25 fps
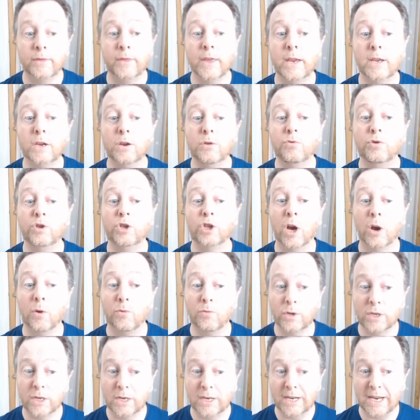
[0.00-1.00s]
then you
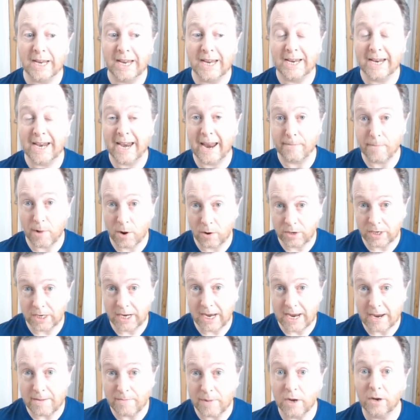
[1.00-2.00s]
don't need an
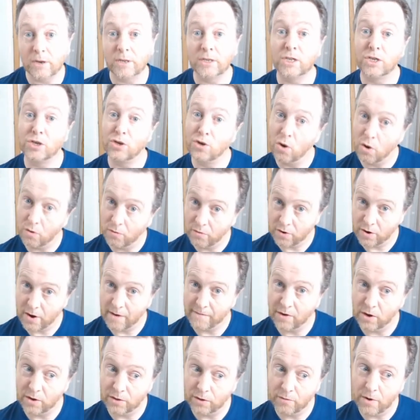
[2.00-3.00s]
MOT because it's not
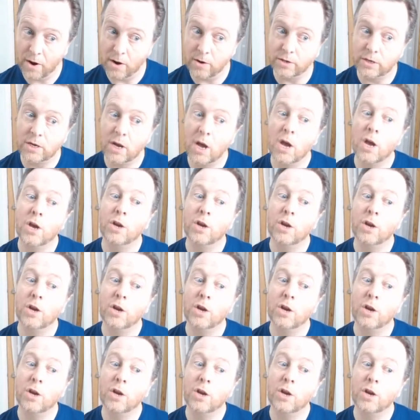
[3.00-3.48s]
driving on the road.